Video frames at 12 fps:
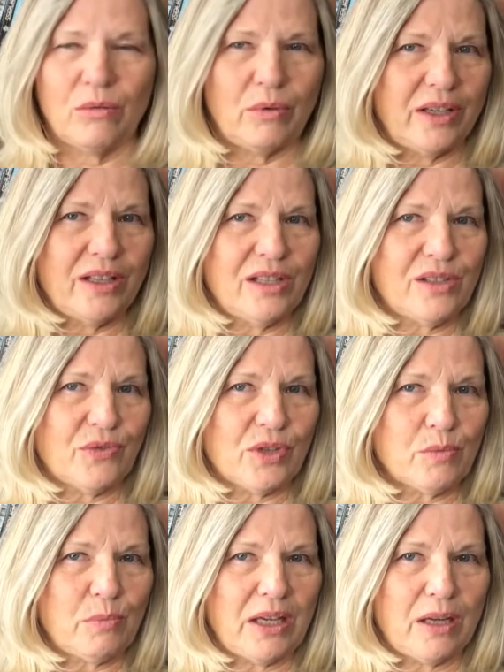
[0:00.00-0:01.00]
when did this
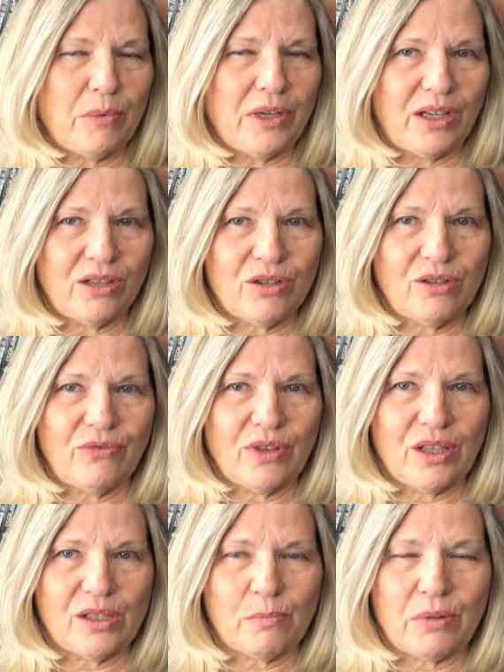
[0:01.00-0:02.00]
first become an issue for
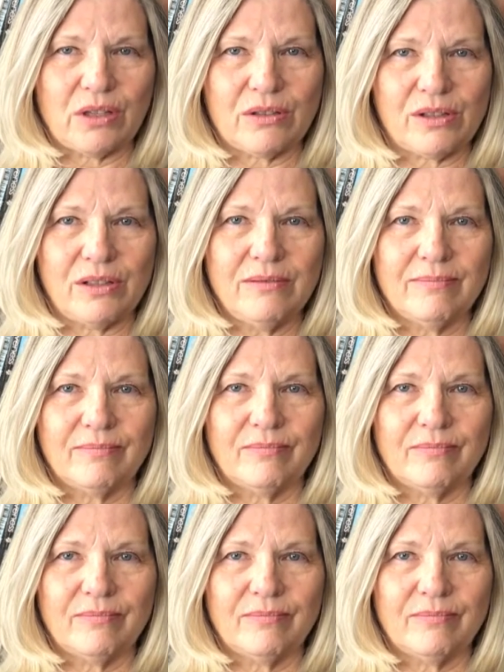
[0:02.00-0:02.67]
this person?